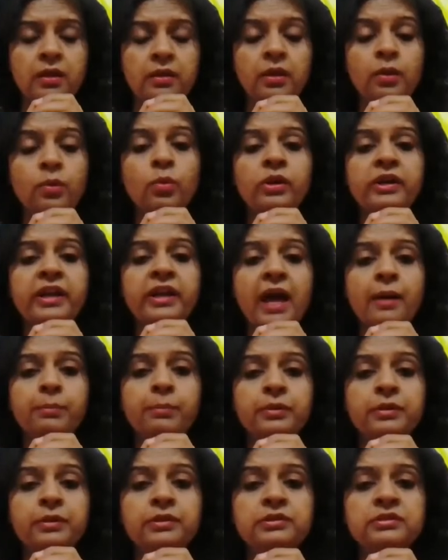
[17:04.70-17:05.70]
Now what
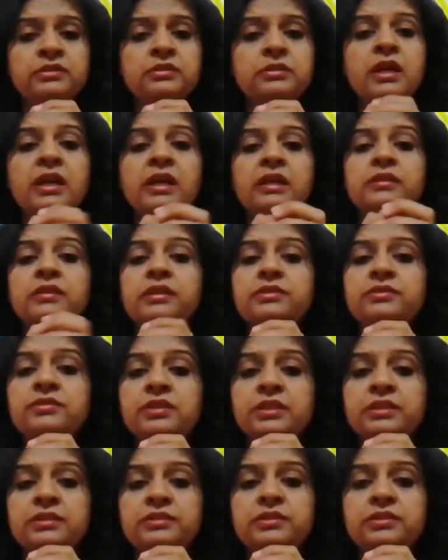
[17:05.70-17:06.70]
happens? This
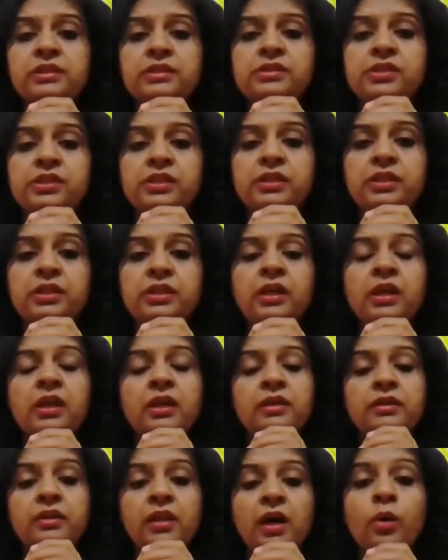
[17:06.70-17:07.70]
DCT
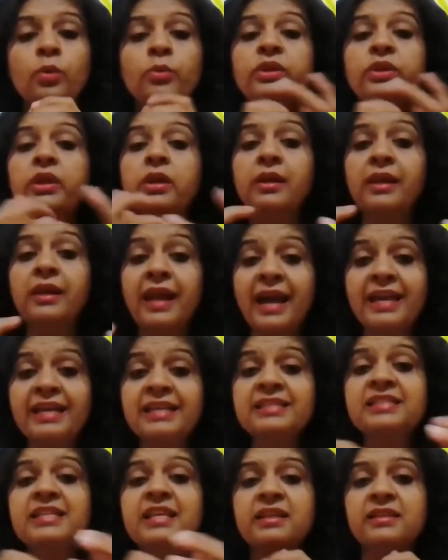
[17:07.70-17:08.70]
now
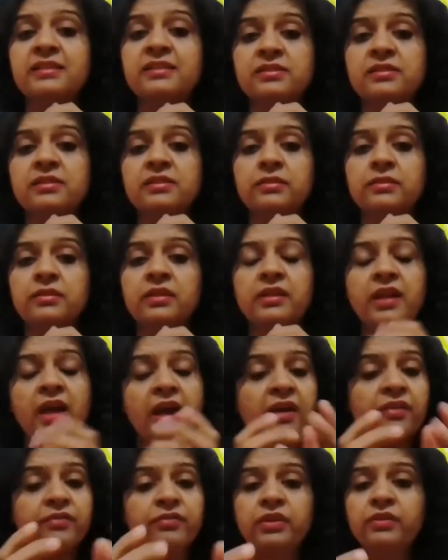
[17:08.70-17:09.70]
realizes that I
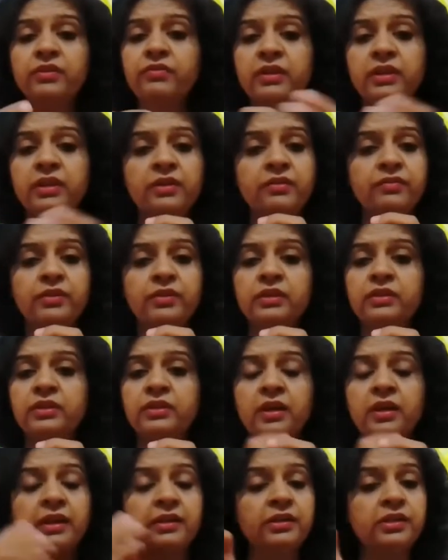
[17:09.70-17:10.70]
have given
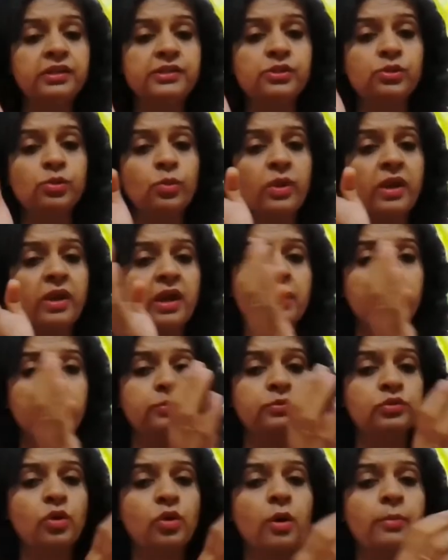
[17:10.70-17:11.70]
everything. I need to
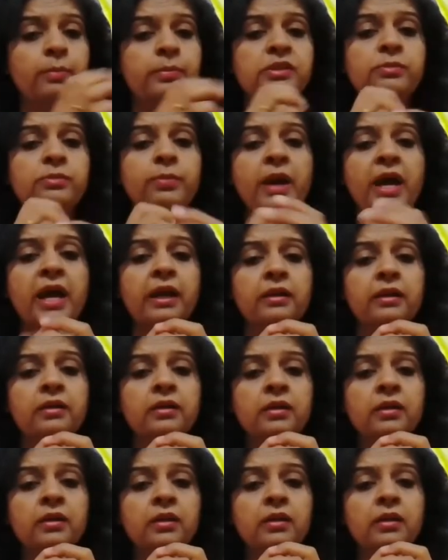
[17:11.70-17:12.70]
absorb it back.
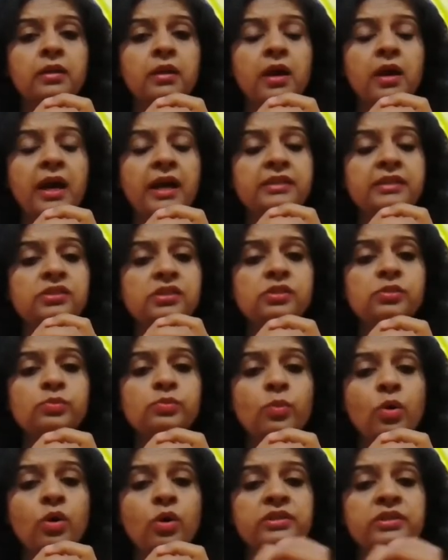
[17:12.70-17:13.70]
I just
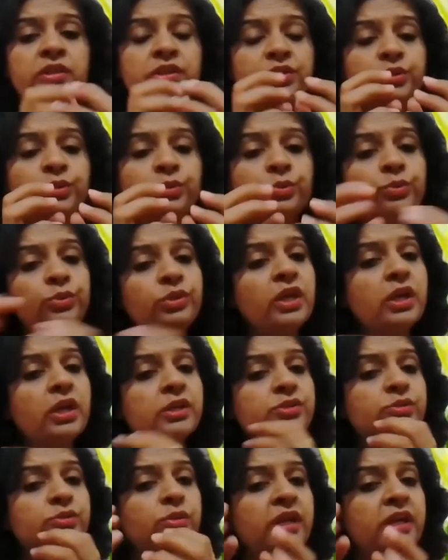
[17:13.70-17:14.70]
want the
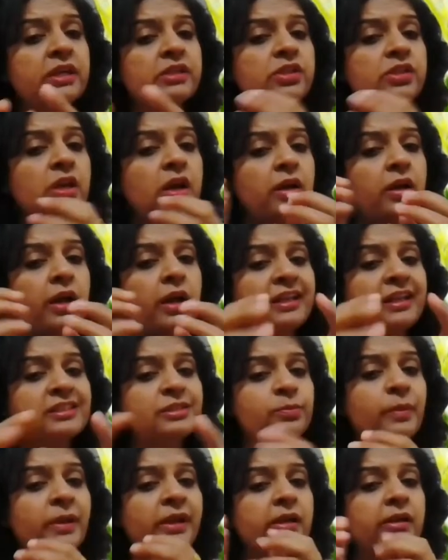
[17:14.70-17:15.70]
urea to get
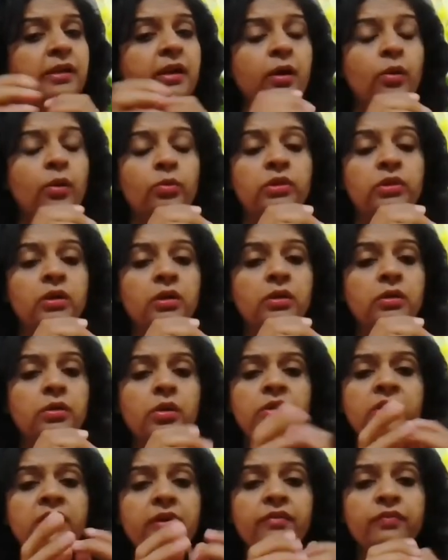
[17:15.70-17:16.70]
expelled out,
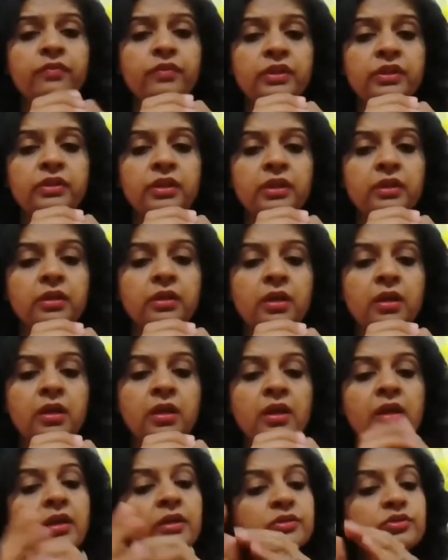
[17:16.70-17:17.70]
not everything.
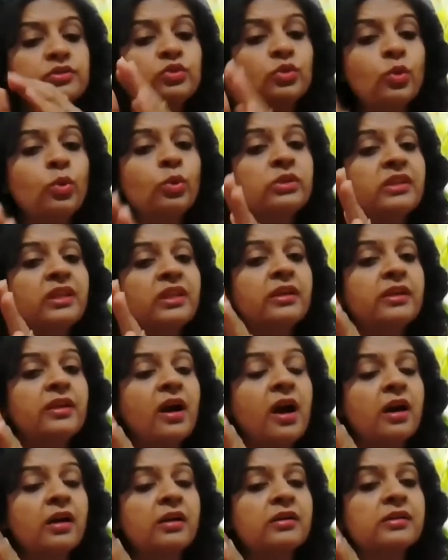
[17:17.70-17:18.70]
So there
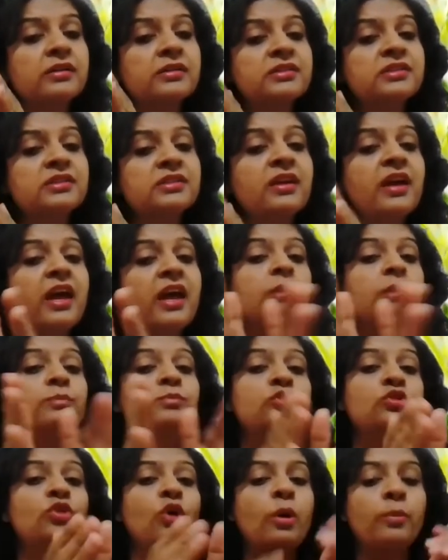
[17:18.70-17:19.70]
occurs the
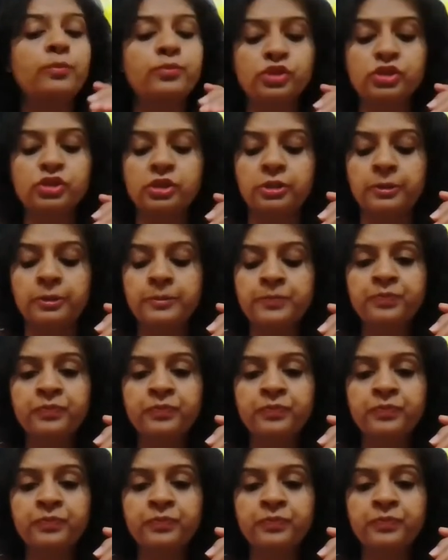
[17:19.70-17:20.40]
absorption,